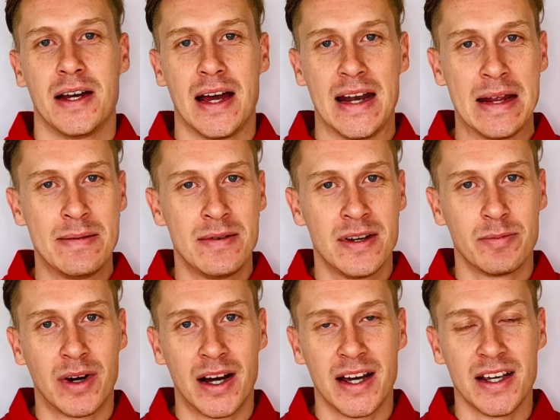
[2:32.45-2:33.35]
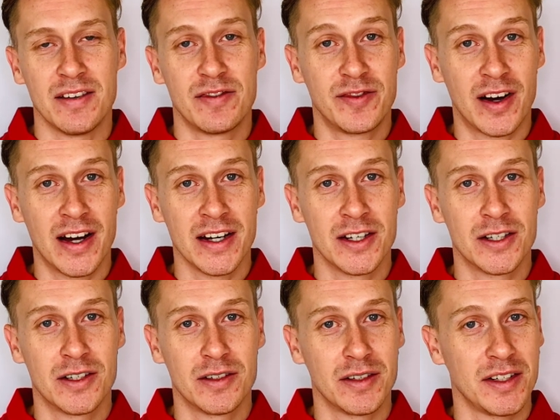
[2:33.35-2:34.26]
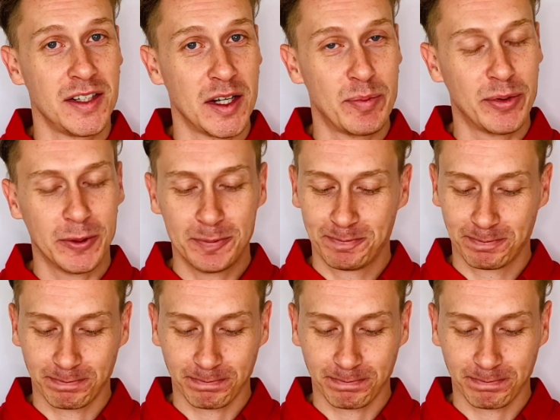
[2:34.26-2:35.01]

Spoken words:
And then my final tip,